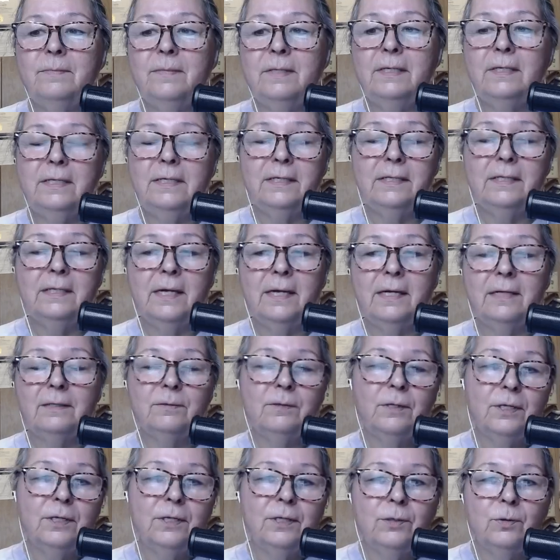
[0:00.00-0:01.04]
in that.
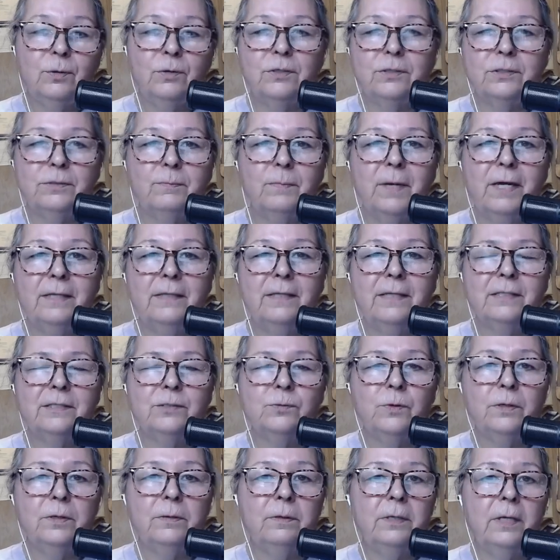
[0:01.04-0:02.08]
And of course,
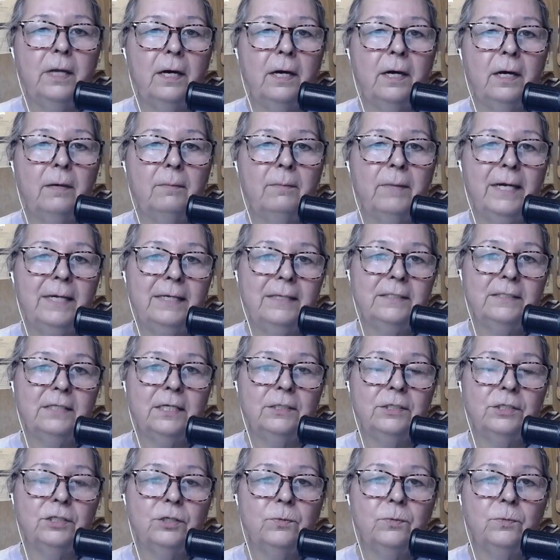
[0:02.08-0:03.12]
that's what my
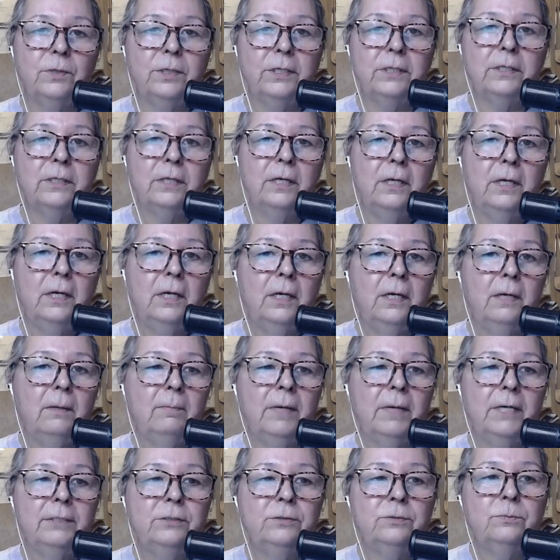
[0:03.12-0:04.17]
intention with
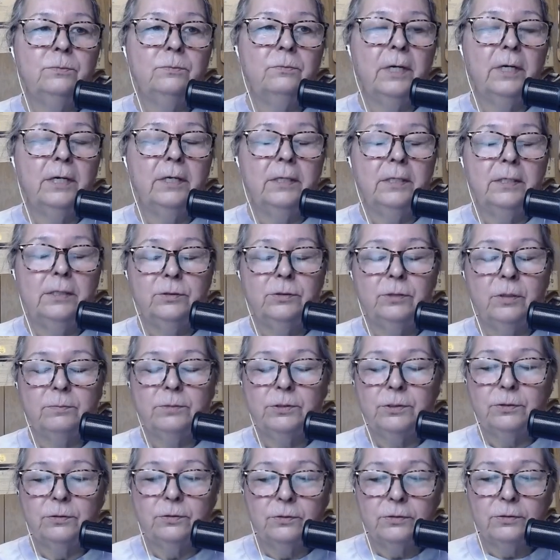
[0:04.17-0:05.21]
my drum
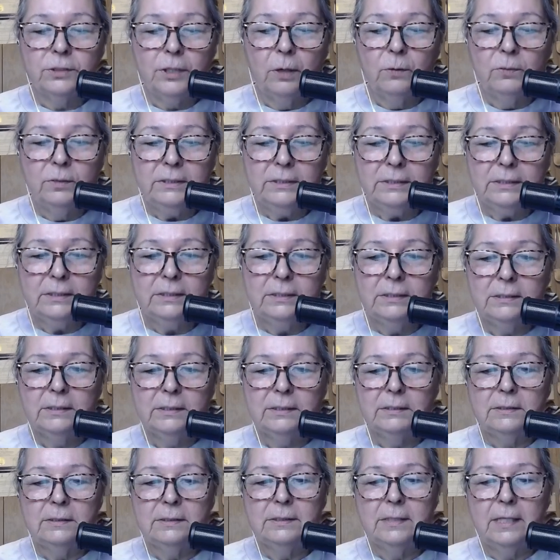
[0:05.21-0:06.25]
circles always
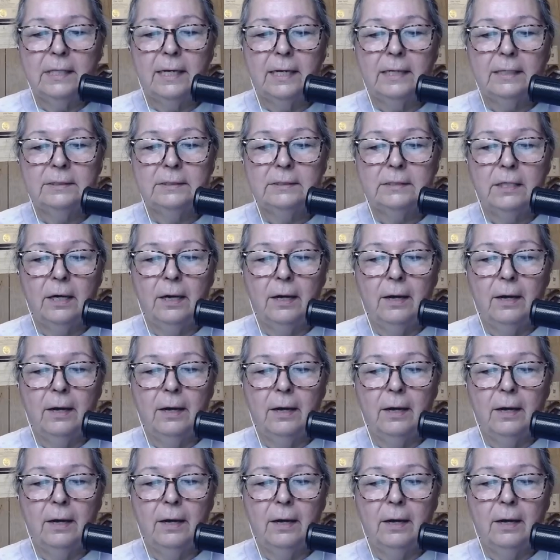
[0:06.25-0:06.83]
is that